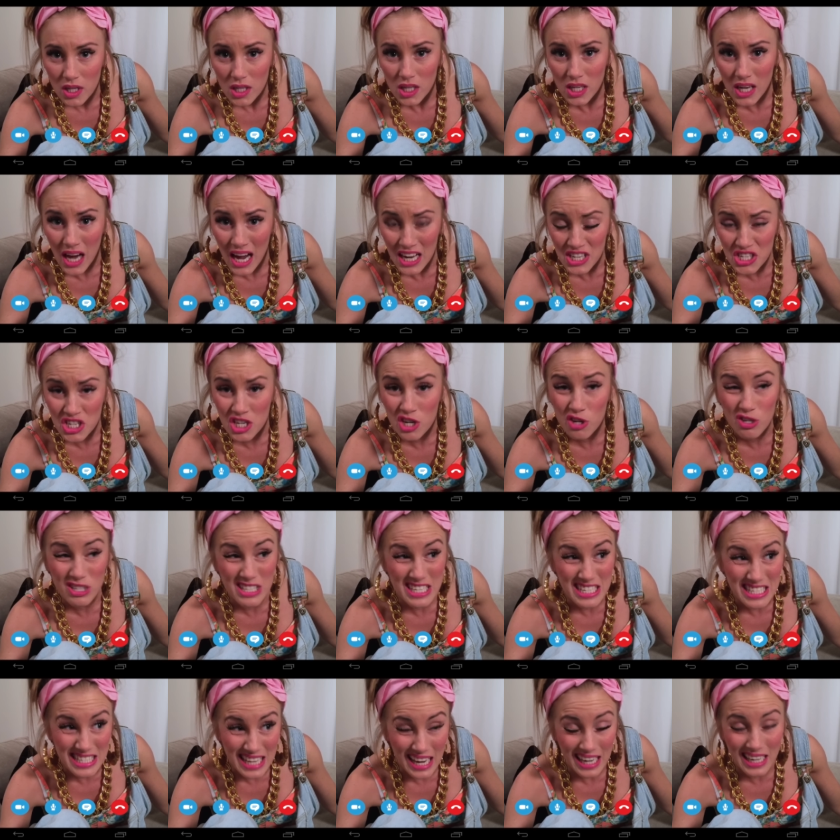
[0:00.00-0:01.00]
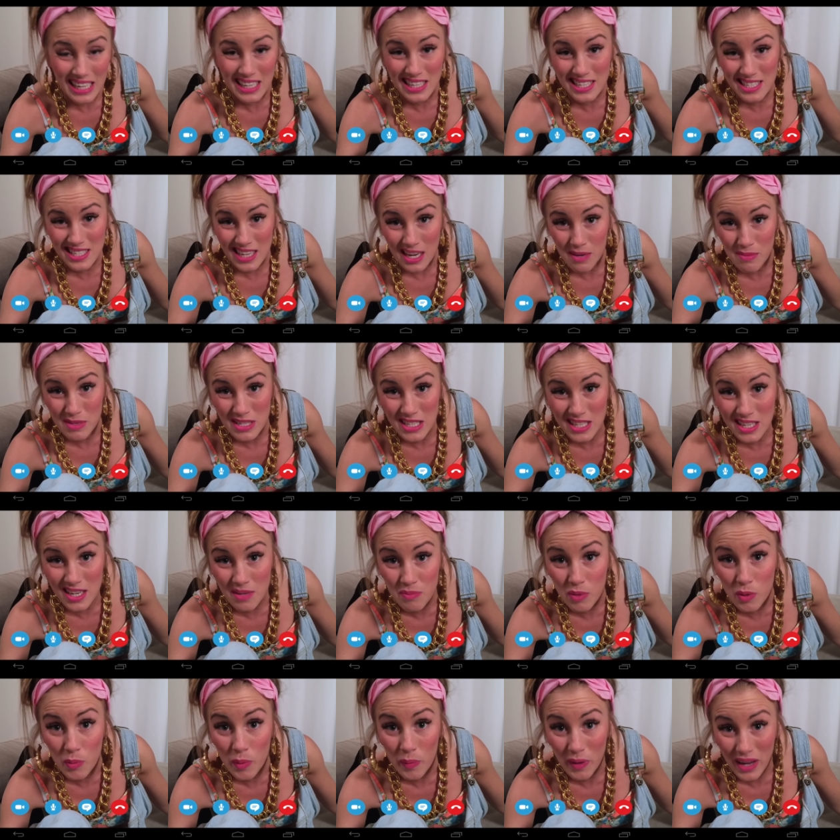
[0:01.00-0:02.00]
It actually looks exactly the same as it
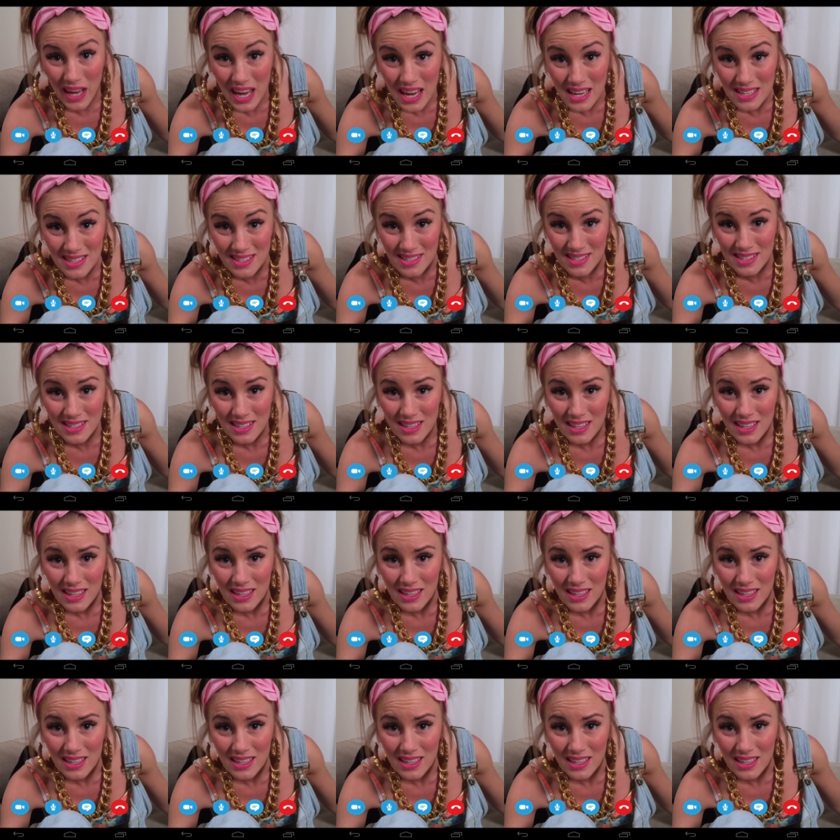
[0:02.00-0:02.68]
did when we were kids.